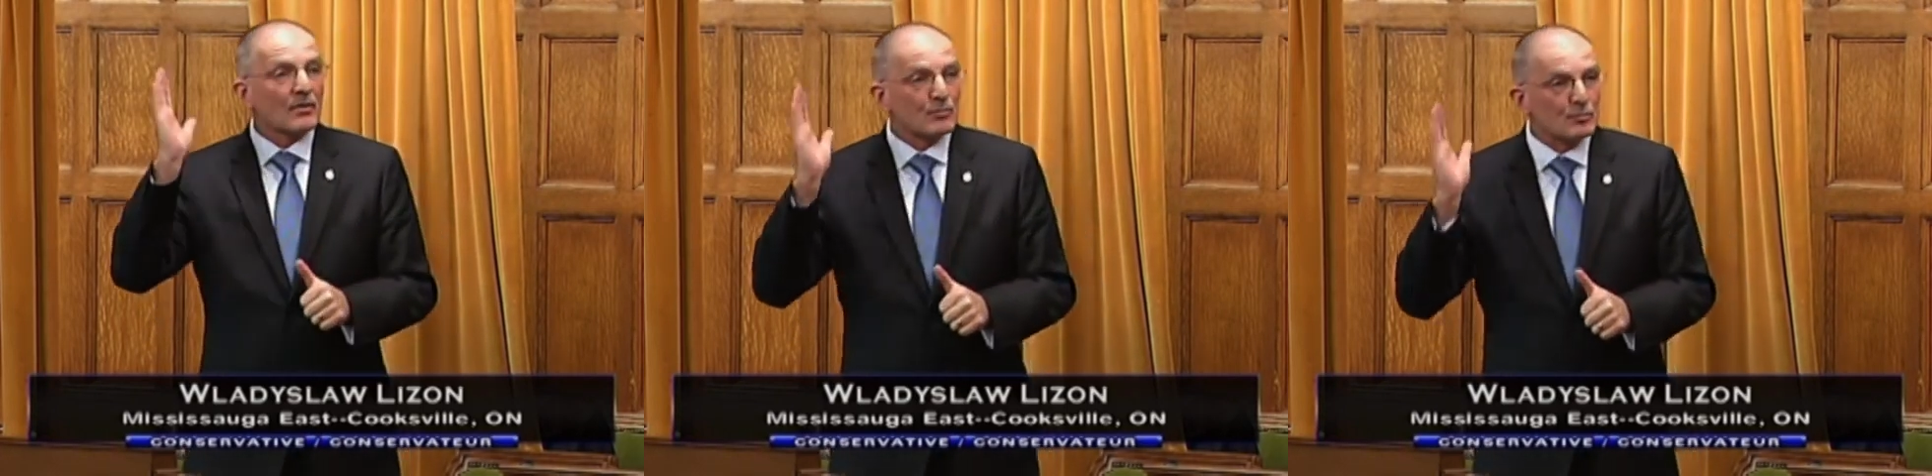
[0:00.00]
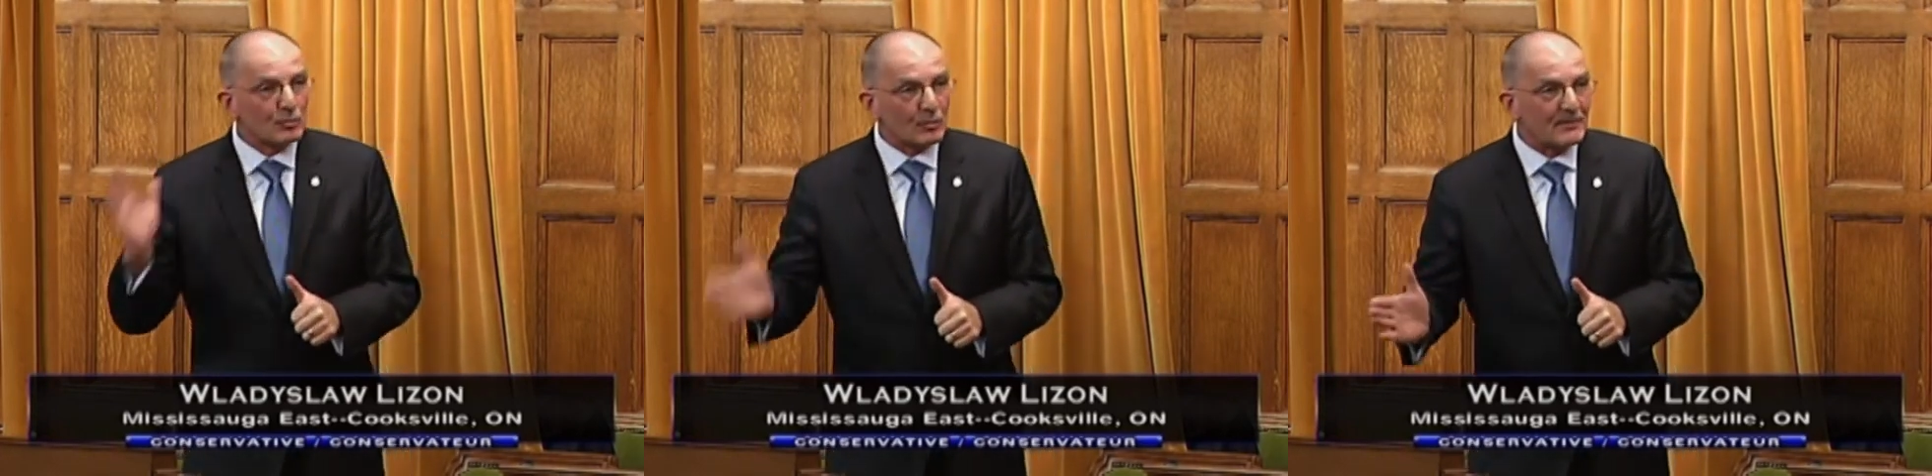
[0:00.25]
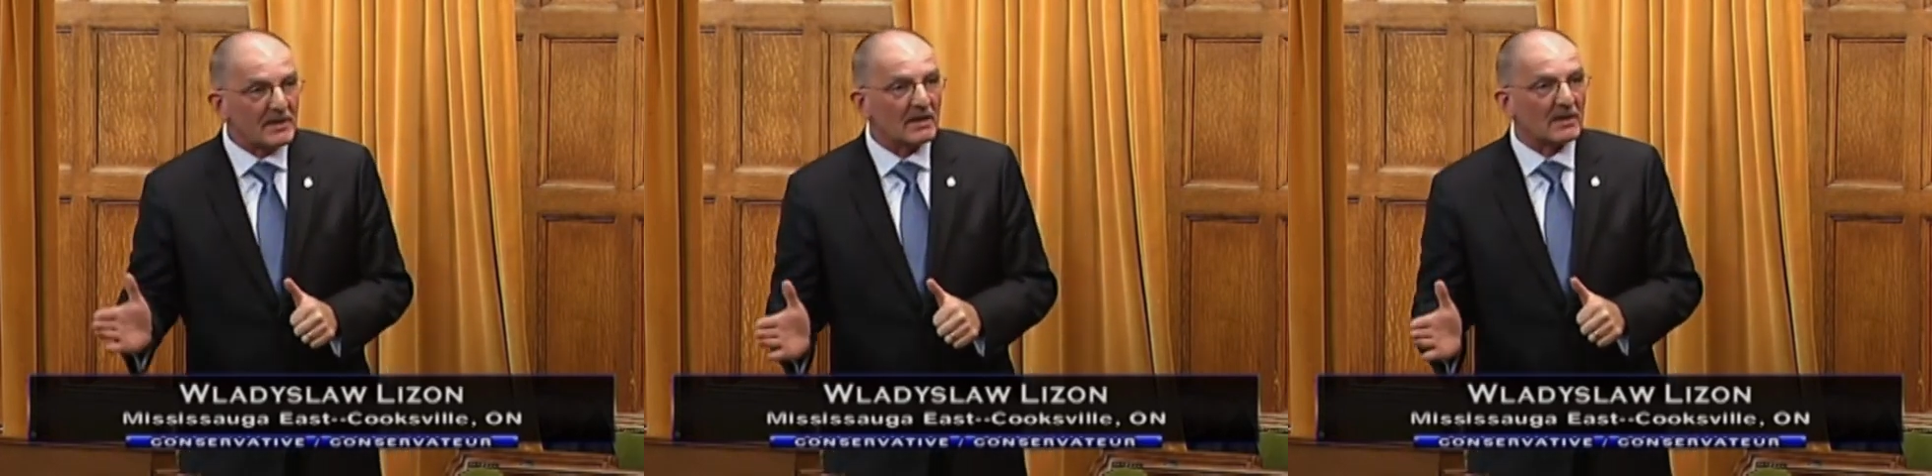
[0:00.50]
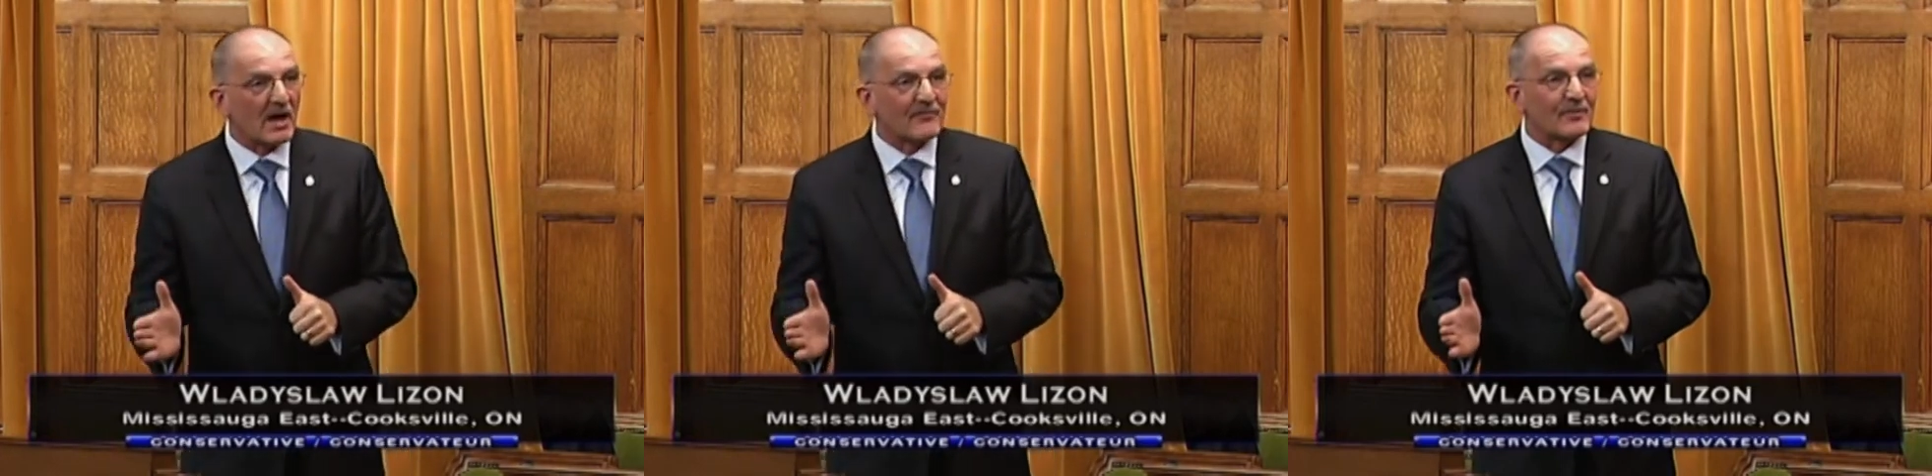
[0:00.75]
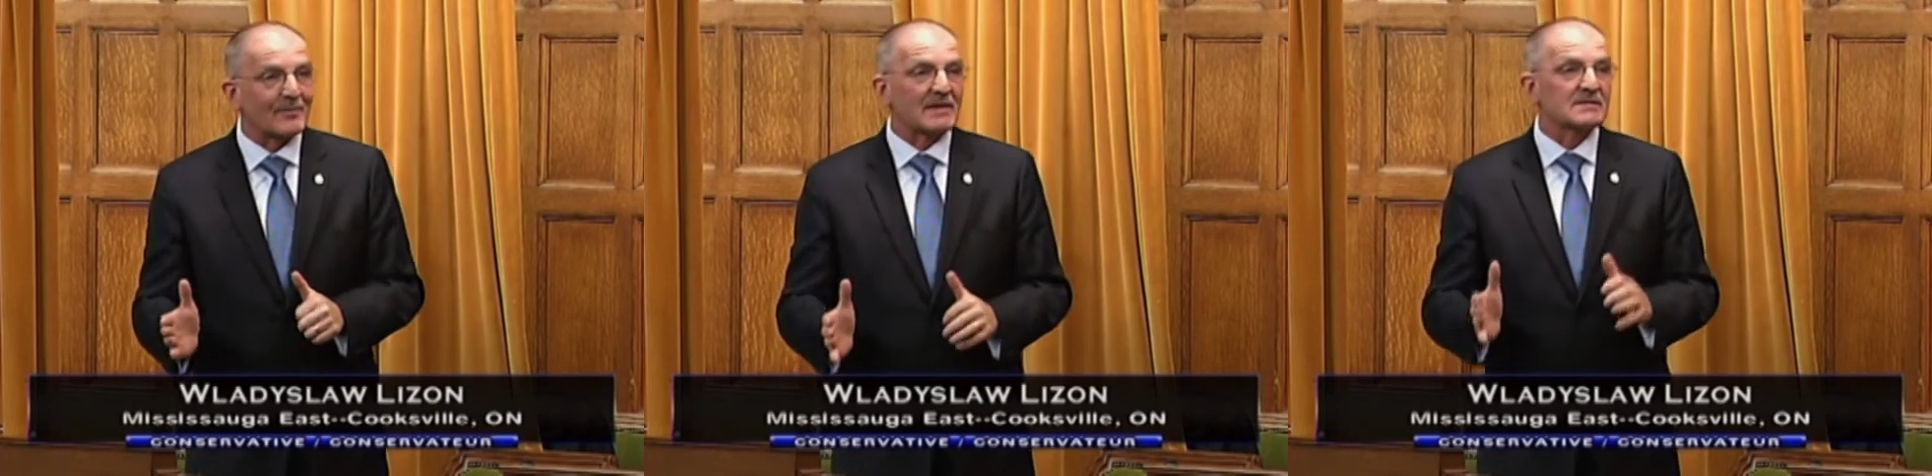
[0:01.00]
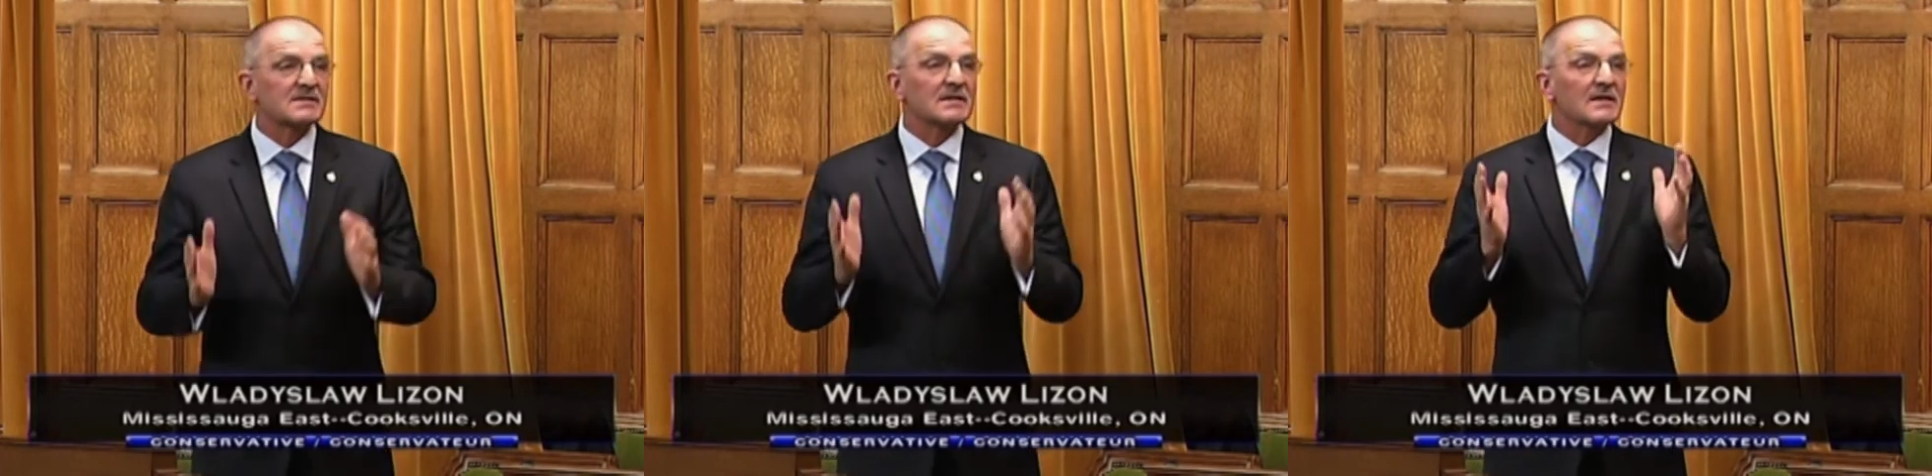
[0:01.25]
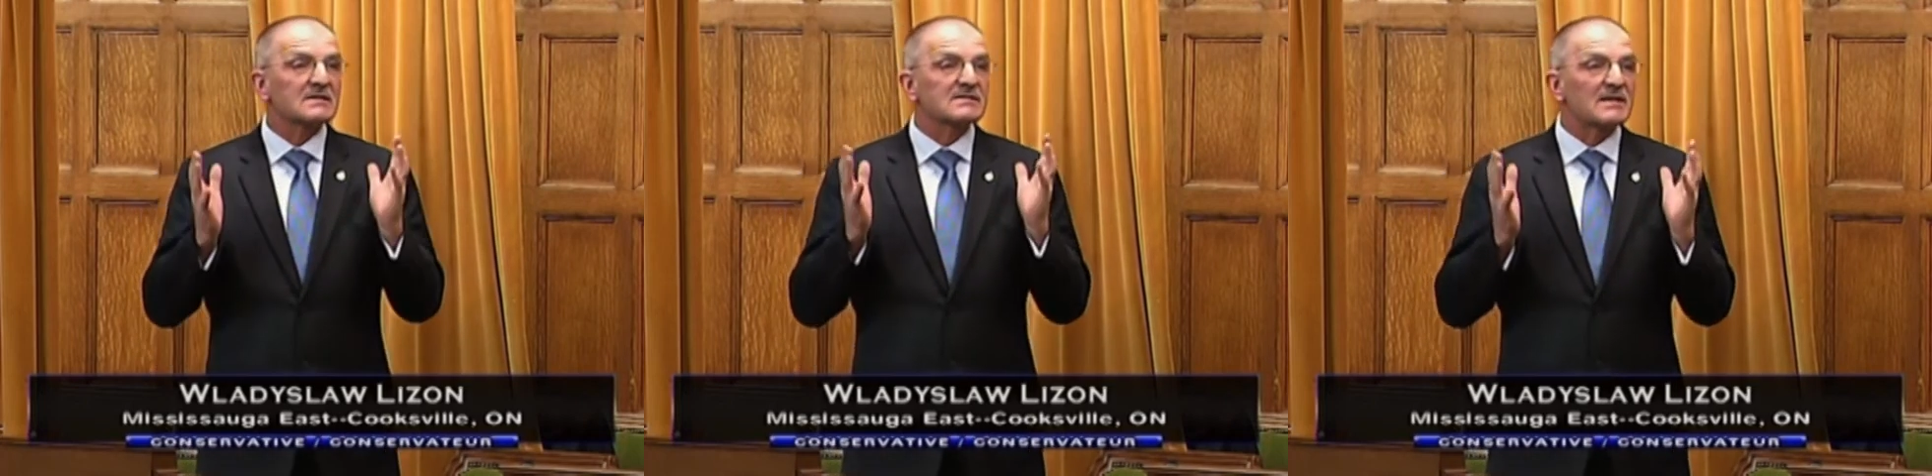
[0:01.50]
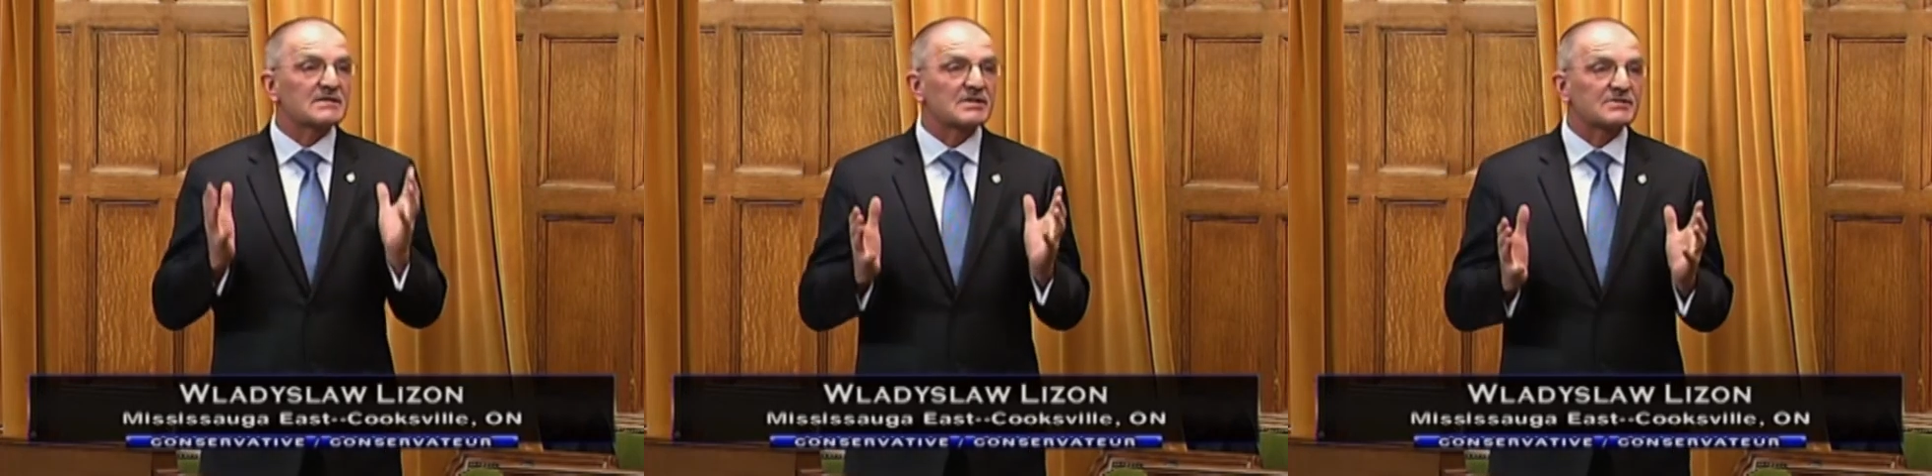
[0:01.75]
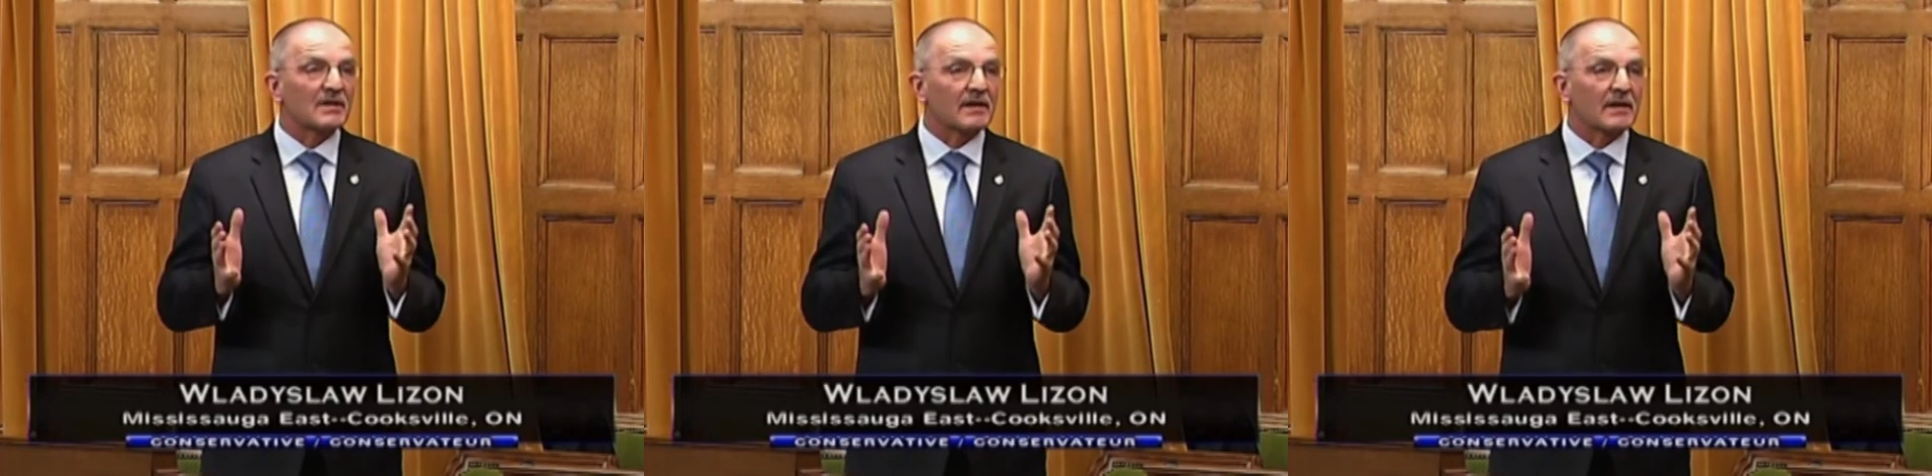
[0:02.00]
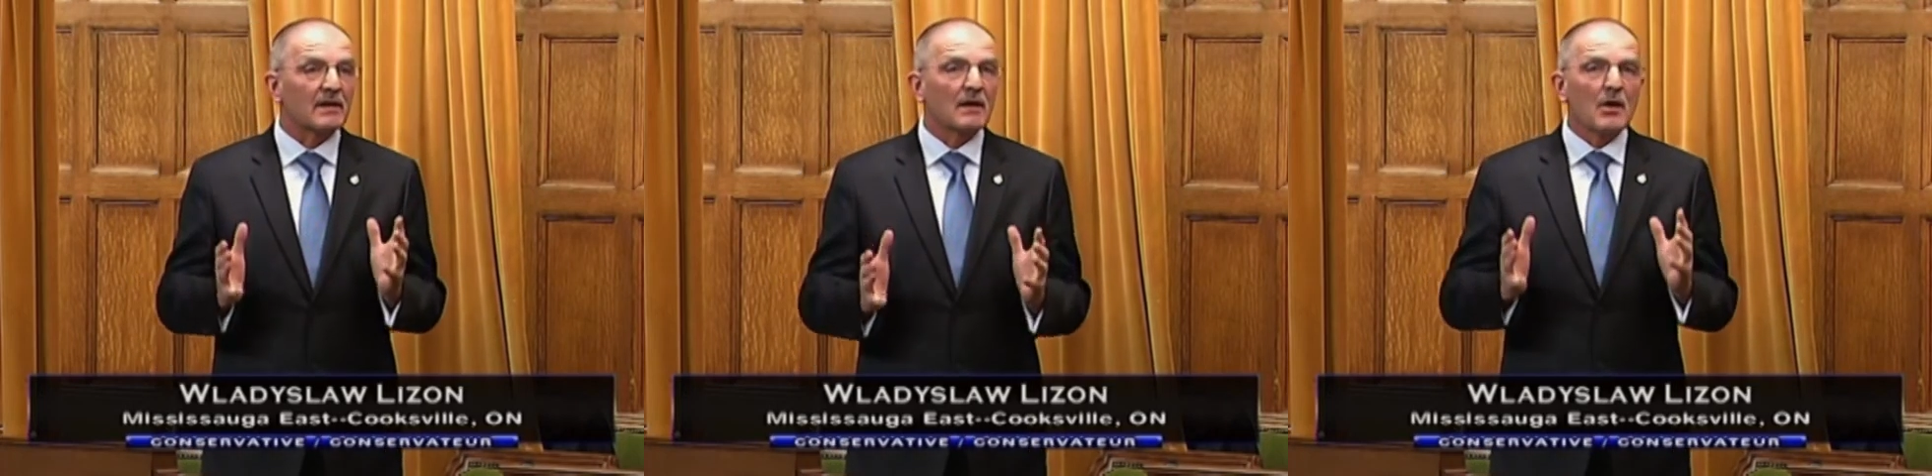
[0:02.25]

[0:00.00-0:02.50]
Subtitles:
European governments, is necessarily.